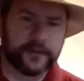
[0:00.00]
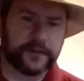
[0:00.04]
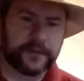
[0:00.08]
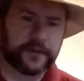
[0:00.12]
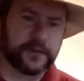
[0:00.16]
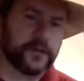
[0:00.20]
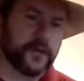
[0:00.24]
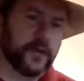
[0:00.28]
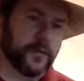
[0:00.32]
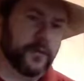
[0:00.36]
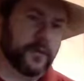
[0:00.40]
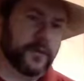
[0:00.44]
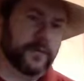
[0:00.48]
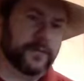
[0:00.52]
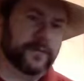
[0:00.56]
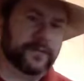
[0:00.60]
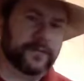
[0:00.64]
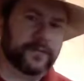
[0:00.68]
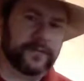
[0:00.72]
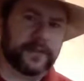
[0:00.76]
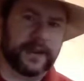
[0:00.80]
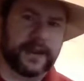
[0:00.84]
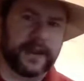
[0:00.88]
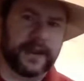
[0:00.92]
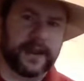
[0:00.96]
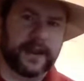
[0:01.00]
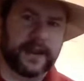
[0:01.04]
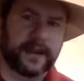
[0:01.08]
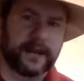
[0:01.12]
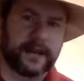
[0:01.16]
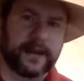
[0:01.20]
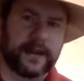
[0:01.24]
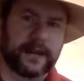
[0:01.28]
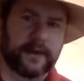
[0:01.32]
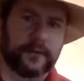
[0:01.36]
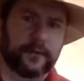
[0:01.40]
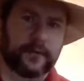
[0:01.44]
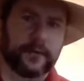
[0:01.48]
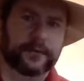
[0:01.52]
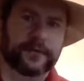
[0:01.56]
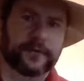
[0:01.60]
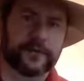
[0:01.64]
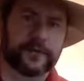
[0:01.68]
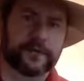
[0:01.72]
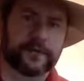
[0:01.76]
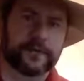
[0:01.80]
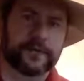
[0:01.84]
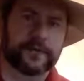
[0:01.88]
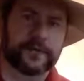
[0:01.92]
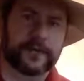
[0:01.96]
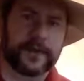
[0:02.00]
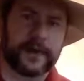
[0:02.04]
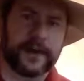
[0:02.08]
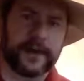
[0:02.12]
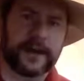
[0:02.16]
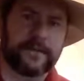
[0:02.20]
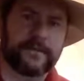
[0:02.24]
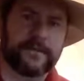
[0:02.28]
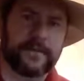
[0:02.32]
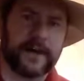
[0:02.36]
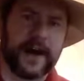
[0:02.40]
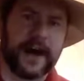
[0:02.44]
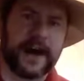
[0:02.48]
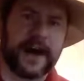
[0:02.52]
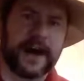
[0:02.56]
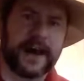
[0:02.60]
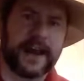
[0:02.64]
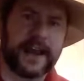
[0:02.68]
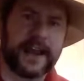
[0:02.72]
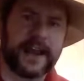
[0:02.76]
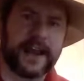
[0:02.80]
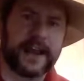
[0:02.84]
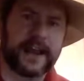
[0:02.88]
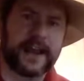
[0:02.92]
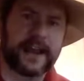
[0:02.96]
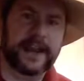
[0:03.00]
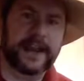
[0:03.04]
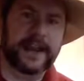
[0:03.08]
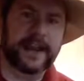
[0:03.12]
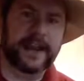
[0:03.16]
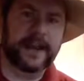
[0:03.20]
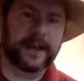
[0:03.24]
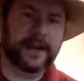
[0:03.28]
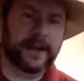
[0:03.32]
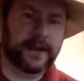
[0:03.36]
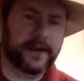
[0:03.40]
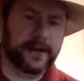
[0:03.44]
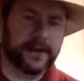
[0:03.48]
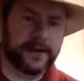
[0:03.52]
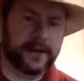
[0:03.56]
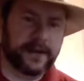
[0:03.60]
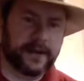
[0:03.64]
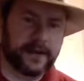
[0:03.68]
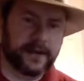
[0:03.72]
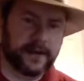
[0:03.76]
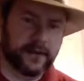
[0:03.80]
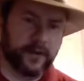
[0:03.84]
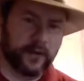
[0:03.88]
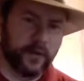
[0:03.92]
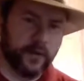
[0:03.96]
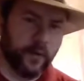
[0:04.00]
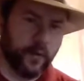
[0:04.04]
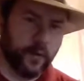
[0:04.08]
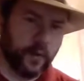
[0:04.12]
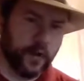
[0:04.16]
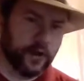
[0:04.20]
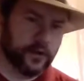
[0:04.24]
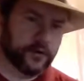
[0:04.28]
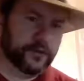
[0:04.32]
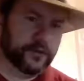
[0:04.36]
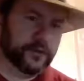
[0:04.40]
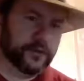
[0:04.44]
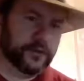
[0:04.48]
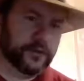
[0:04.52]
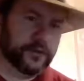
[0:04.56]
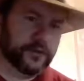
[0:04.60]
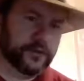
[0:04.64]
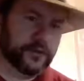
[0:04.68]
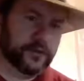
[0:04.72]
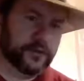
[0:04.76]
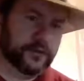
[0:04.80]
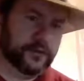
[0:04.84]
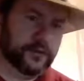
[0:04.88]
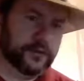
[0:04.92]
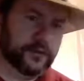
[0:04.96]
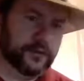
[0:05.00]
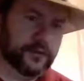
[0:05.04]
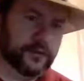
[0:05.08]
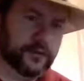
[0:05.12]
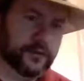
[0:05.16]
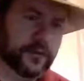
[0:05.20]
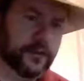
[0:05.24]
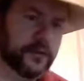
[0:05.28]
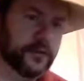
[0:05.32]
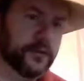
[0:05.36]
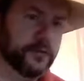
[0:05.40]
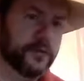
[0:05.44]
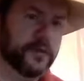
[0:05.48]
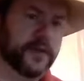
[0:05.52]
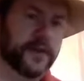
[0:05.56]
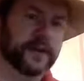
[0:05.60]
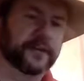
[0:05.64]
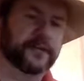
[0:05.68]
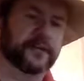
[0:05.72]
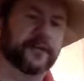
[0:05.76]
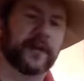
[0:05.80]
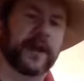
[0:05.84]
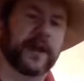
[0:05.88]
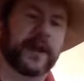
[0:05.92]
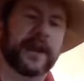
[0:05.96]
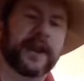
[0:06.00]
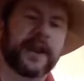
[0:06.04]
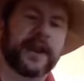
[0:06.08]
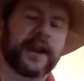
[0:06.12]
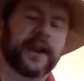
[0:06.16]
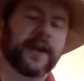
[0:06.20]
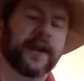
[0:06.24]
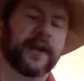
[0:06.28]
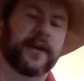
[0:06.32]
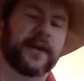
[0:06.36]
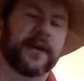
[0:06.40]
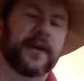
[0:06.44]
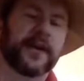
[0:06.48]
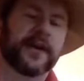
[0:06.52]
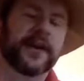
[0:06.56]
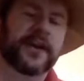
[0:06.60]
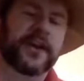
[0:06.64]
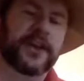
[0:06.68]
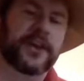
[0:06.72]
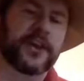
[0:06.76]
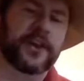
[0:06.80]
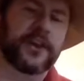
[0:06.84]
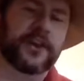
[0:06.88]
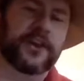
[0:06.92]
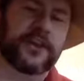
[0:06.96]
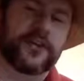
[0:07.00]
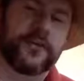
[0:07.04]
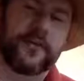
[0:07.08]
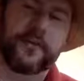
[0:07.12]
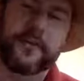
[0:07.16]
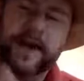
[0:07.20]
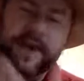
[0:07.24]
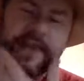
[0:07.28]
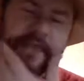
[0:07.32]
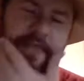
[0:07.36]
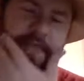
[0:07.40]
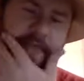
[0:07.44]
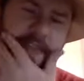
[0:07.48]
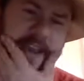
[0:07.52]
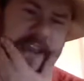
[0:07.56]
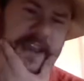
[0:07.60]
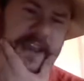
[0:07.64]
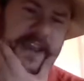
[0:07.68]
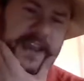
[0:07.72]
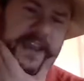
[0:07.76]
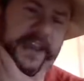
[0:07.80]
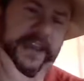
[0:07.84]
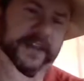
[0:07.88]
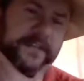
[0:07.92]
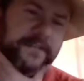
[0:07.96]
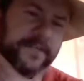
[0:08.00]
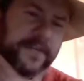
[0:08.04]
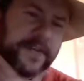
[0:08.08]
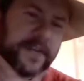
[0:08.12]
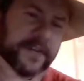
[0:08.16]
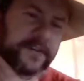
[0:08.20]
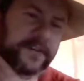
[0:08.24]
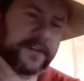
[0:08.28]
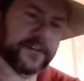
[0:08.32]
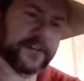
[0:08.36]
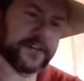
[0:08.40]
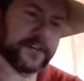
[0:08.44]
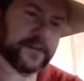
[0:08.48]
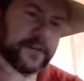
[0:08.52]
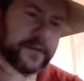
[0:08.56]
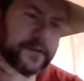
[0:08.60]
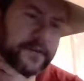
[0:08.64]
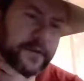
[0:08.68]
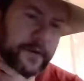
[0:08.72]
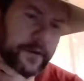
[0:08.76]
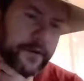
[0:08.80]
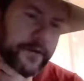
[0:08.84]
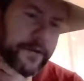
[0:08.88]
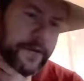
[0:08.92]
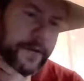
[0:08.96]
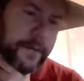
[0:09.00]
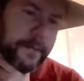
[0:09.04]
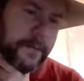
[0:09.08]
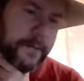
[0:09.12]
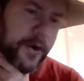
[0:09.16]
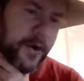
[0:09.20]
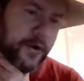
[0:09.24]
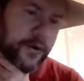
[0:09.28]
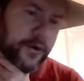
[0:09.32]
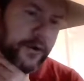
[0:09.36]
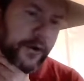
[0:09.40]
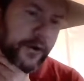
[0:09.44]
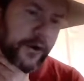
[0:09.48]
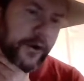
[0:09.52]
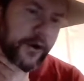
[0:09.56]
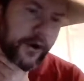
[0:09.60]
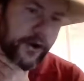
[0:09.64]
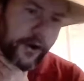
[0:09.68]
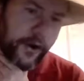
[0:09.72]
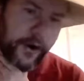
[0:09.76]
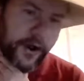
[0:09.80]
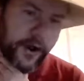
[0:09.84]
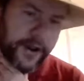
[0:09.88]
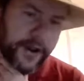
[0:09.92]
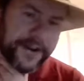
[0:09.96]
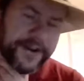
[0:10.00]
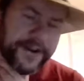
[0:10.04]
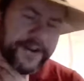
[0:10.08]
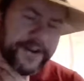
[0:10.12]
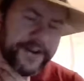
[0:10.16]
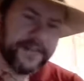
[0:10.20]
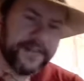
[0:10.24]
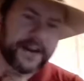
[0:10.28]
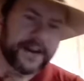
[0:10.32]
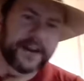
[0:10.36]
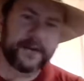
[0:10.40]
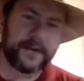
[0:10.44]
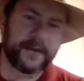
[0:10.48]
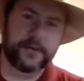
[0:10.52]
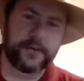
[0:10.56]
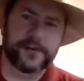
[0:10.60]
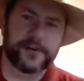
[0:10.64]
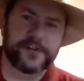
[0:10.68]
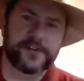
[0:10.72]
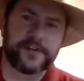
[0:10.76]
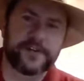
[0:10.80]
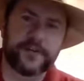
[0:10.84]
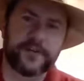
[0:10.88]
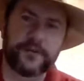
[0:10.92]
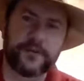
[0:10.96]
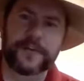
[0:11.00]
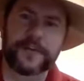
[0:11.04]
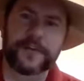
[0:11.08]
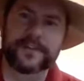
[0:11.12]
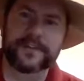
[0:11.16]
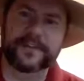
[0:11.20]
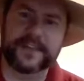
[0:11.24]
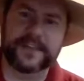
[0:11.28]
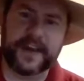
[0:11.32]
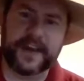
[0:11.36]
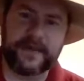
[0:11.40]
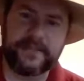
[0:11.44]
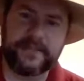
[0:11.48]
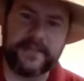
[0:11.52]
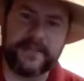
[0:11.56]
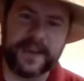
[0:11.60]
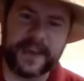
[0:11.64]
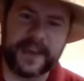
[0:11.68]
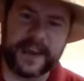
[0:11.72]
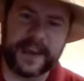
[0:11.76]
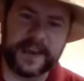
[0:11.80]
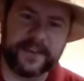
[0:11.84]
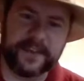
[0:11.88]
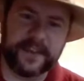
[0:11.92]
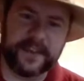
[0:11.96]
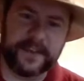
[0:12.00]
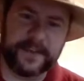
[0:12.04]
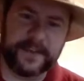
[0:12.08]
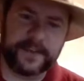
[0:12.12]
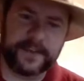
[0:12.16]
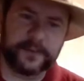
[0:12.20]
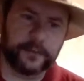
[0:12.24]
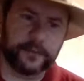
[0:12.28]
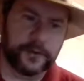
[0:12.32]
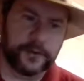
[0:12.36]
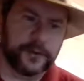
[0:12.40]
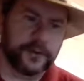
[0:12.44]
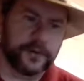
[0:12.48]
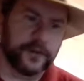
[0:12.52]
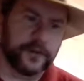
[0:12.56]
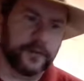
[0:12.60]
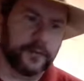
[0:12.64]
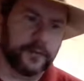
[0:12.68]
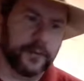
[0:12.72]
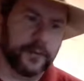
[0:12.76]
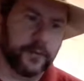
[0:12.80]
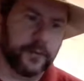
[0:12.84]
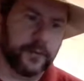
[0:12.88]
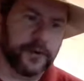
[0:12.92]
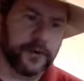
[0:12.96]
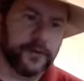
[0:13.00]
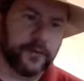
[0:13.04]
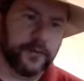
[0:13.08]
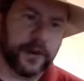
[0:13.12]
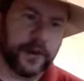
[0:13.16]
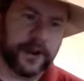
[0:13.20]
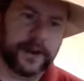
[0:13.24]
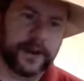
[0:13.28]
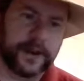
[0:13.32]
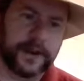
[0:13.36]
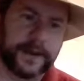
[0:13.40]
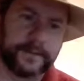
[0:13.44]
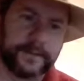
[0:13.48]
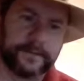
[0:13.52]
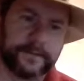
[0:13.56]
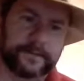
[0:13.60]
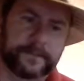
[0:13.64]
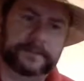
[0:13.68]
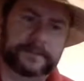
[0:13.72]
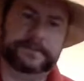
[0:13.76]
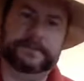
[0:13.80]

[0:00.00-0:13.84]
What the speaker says: So, whoops, if I were to do this right here, you might think if this is to turn the motor on that it would do the same thing that this would do, but when you run it,